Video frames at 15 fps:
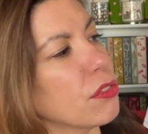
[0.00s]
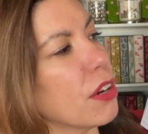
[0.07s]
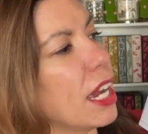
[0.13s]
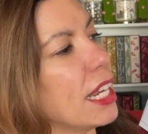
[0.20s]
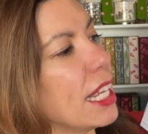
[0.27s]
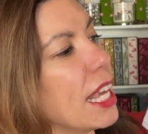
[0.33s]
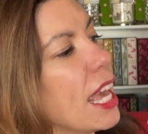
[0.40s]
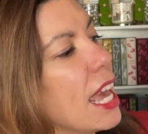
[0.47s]

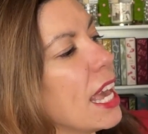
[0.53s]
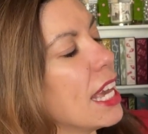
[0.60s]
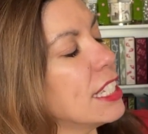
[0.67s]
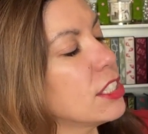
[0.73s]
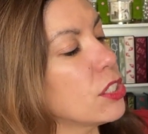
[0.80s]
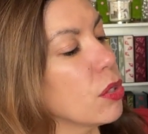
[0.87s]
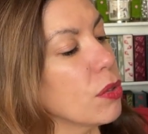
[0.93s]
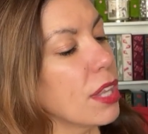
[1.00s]
writing. And
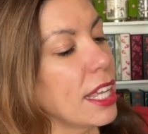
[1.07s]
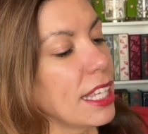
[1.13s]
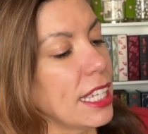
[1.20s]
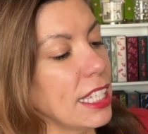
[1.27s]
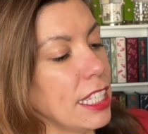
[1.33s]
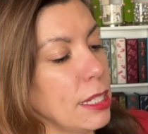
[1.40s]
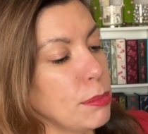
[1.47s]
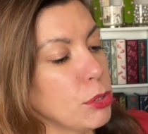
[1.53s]
so they
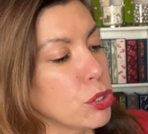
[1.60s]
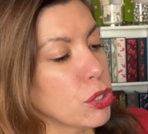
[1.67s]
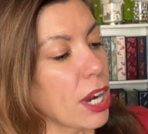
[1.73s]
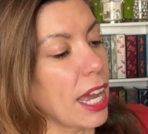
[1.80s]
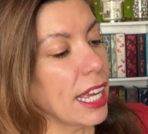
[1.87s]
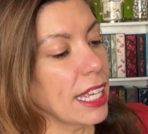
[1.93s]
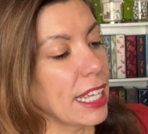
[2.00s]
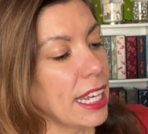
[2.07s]
can keep track.